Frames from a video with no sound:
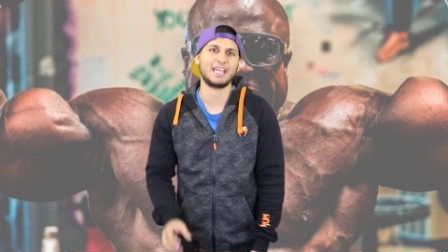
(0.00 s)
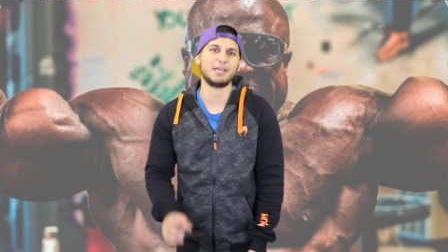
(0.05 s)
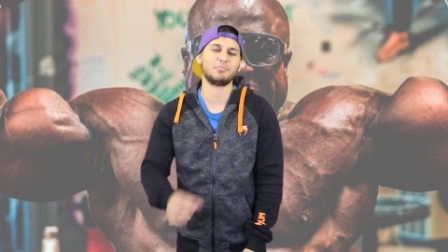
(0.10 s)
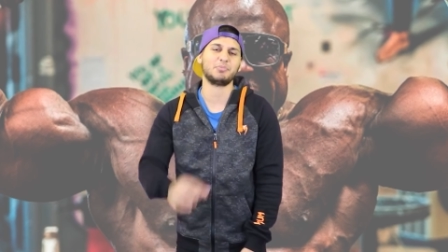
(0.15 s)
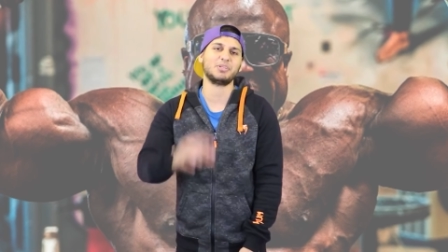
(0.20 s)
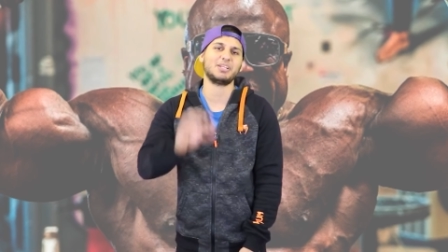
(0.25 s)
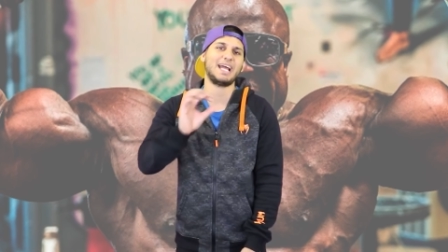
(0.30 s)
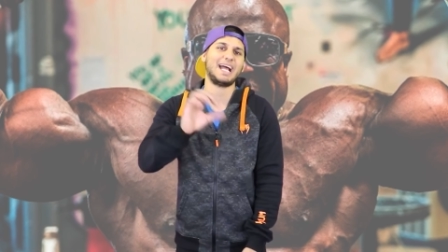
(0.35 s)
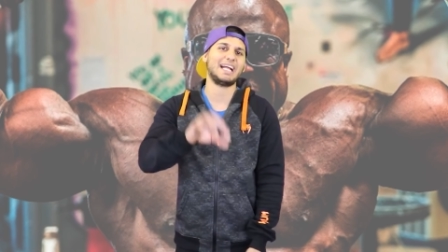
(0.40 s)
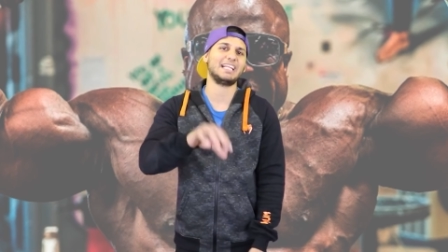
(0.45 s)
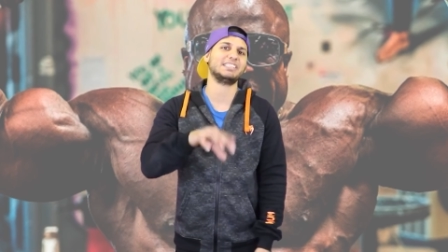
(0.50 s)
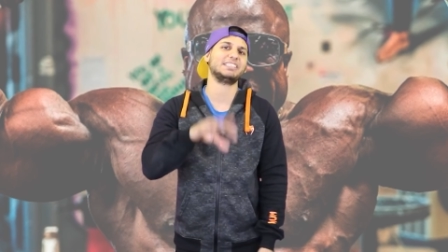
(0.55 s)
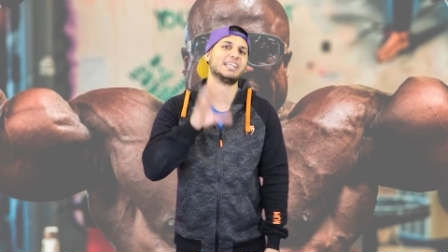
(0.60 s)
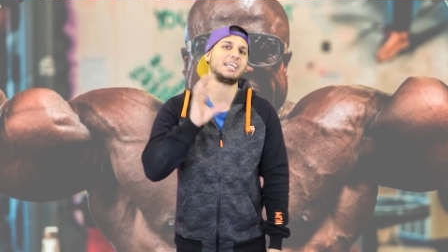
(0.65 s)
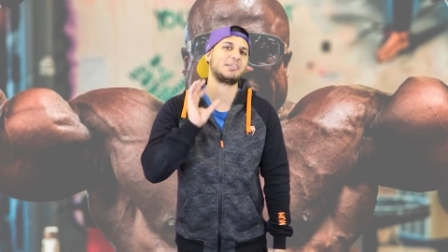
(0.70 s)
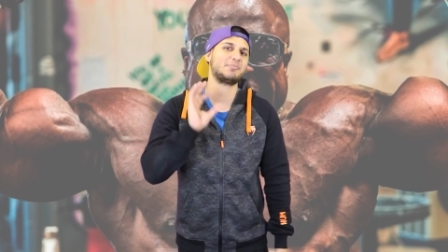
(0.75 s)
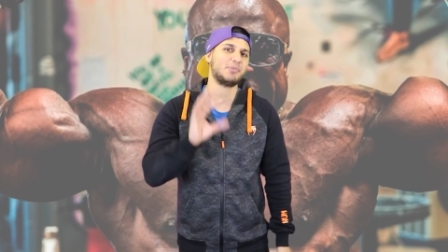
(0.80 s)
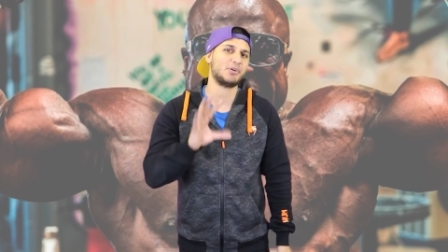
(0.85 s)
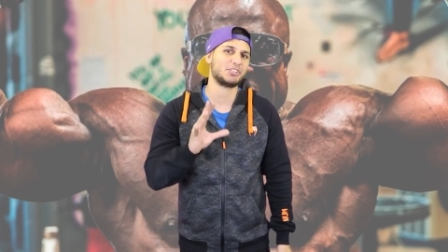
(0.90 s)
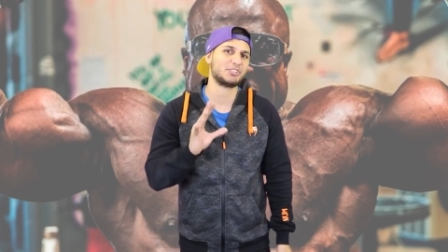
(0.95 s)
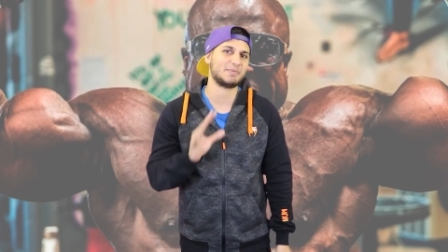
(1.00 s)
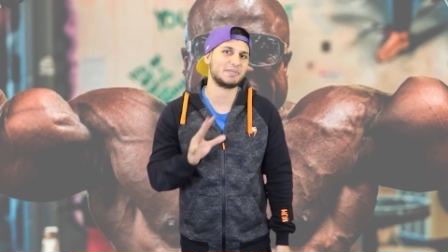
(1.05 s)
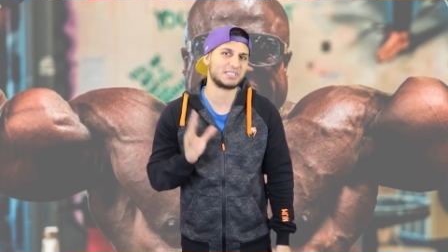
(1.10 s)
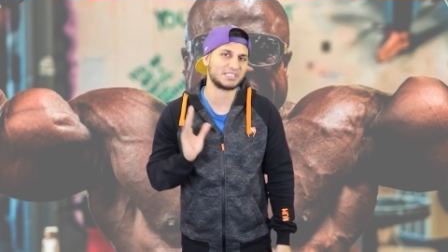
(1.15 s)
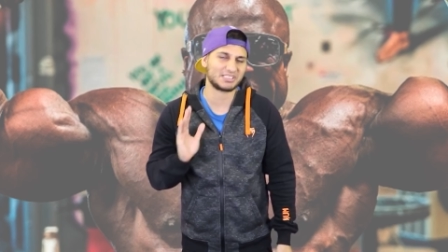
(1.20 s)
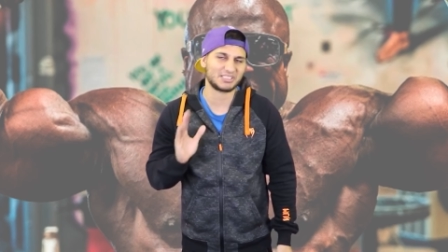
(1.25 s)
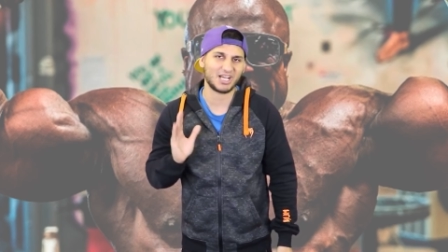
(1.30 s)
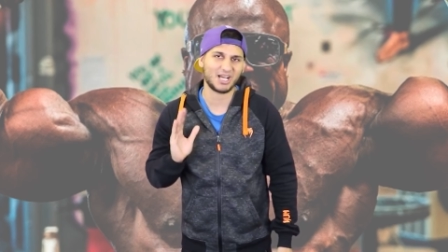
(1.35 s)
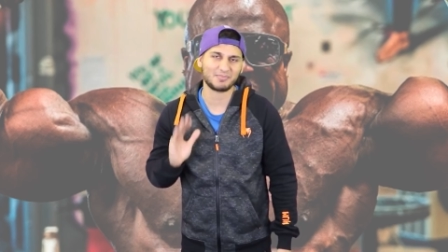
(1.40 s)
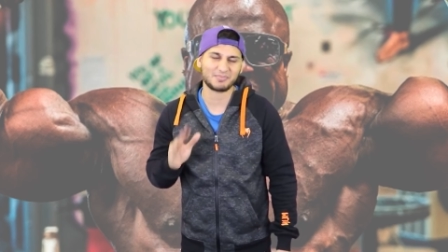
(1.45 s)
and put hashtag most
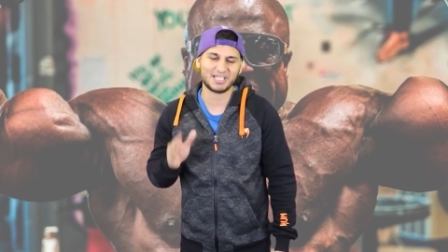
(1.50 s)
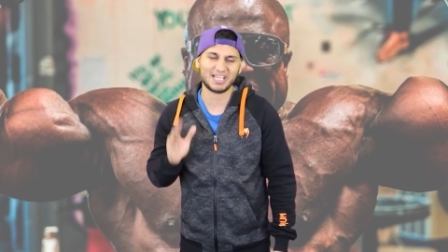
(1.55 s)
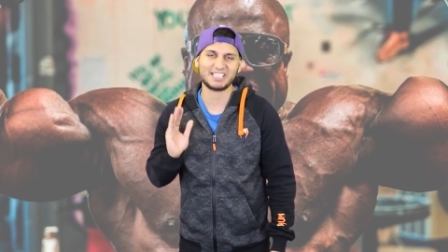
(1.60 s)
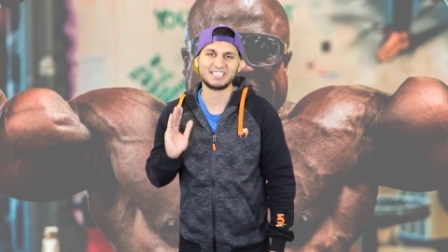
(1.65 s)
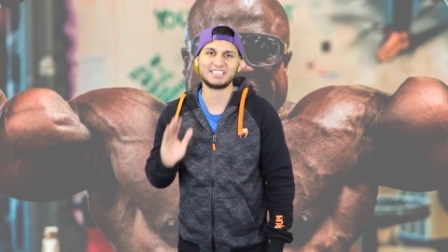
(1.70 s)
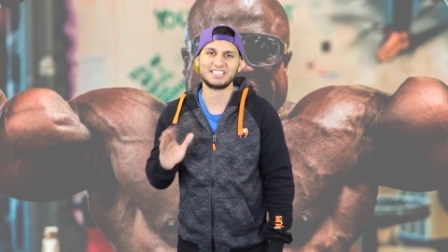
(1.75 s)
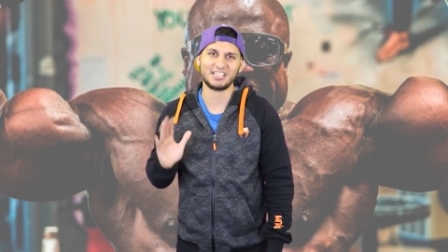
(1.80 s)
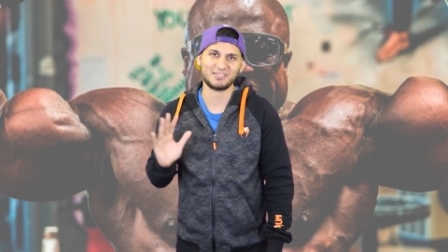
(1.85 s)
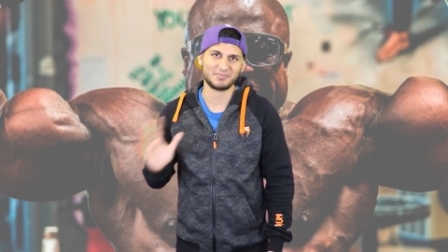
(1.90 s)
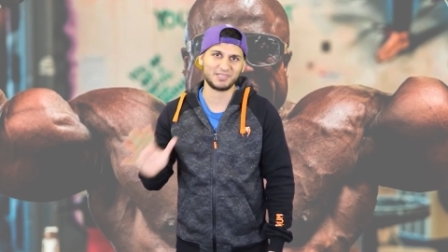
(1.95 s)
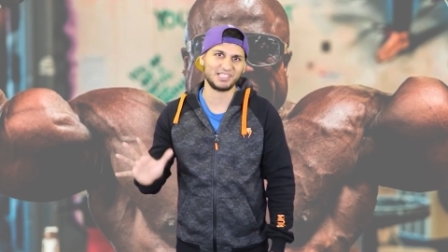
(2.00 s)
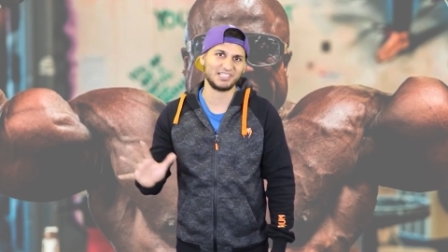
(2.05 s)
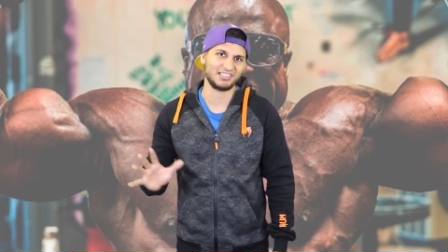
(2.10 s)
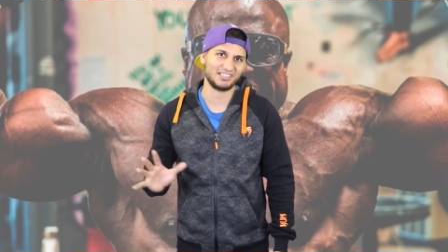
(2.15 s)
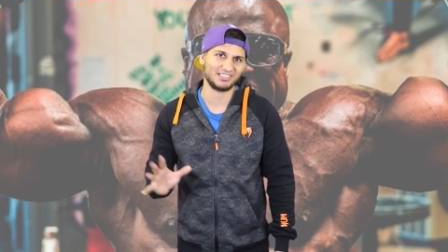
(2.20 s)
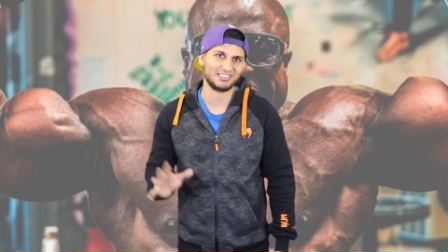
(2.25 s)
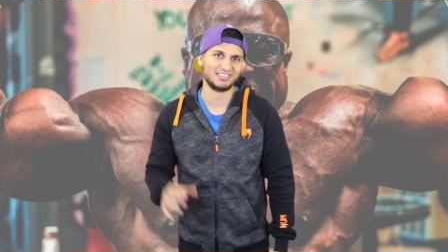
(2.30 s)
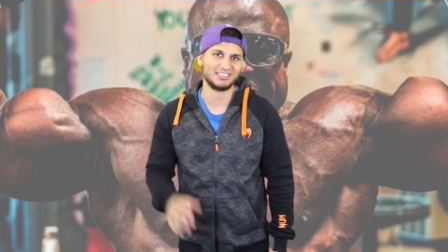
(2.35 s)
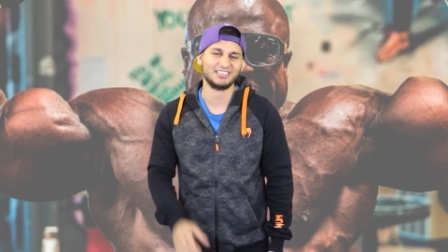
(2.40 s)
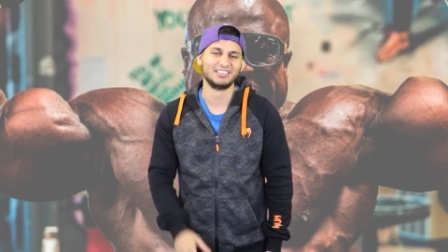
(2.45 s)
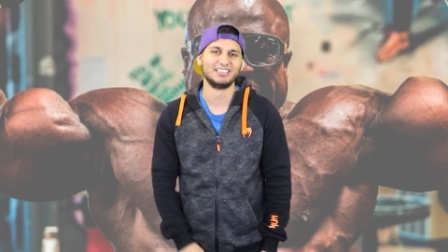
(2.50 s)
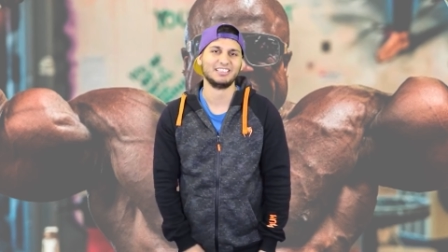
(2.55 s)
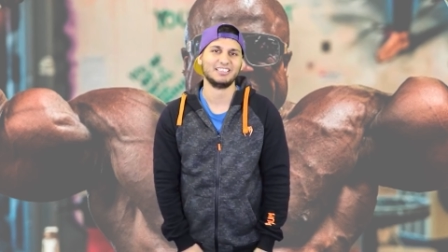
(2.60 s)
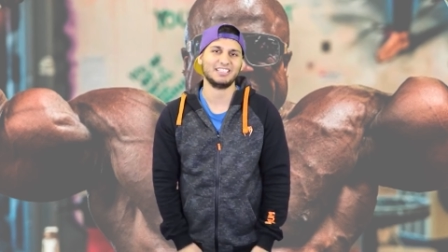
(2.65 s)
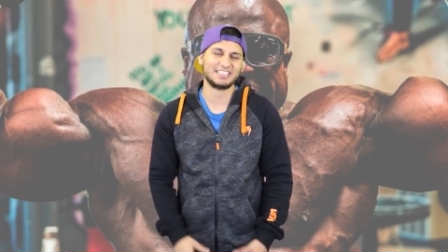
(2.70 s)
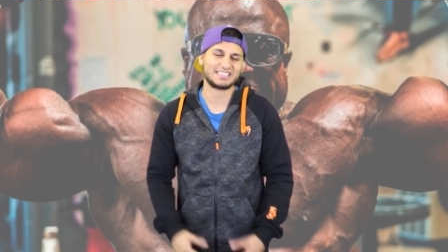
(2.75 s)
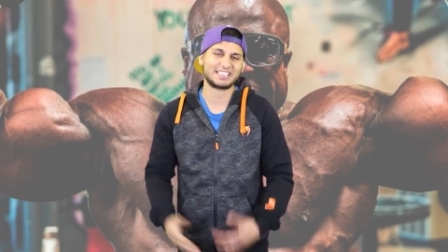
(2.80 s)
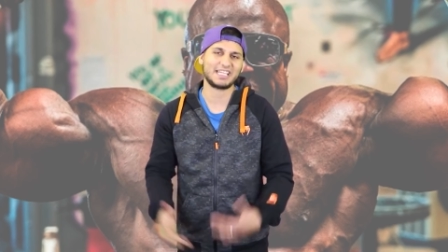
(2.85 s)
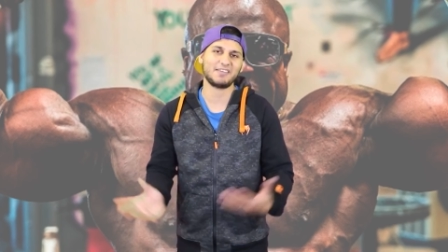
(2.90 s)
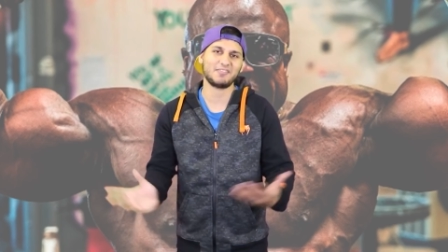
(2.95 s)
amazing top 10 sent me here.
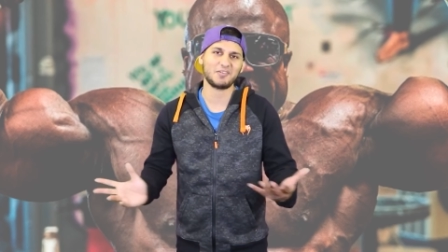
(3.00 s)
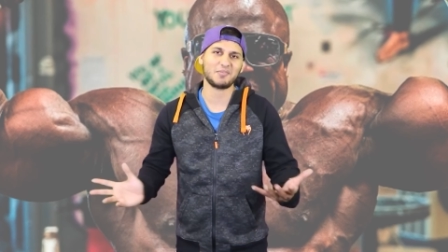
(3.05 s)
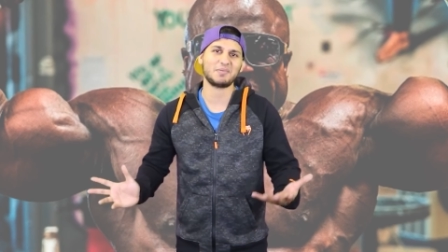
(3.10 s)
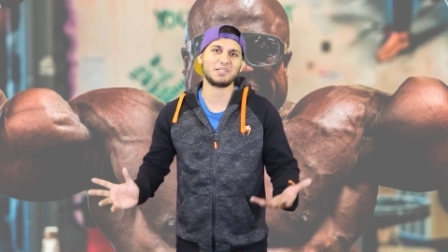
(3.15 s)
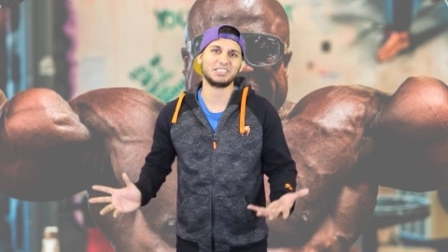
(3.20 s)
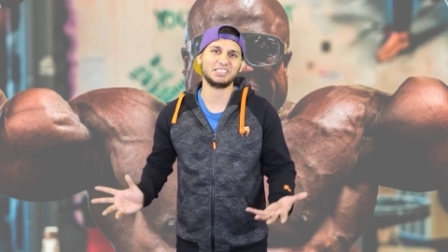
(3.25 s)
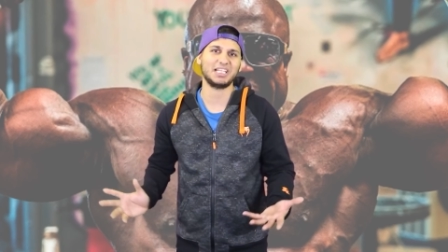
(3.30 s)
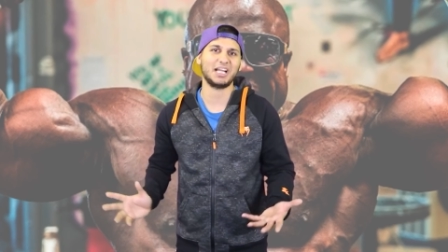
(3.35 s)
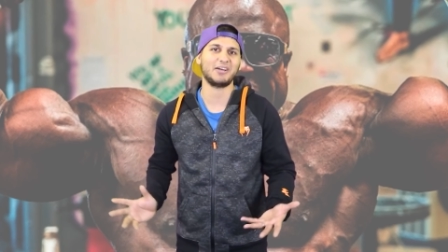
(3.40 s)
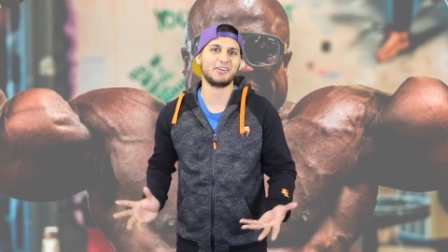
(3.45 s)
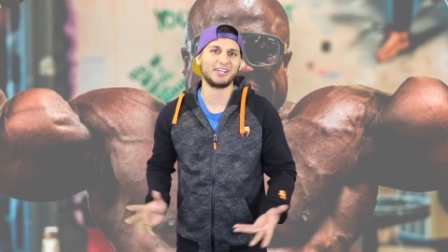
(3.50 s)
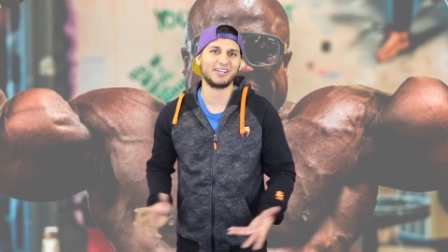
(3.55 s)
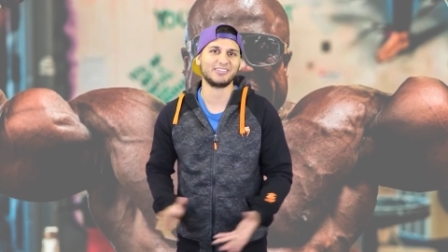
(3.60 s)
Let's give him a shout